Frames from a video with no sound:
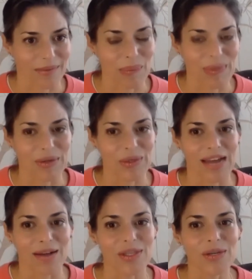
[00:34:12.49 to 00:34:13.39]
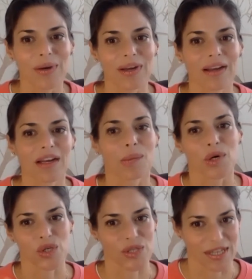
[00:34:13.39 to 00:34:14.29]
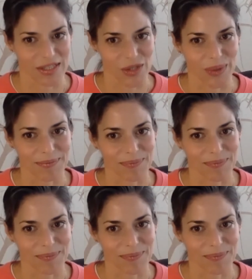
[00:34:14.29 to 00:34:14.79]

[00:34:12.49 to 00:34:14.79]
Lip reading: but there's also a commercial side to it.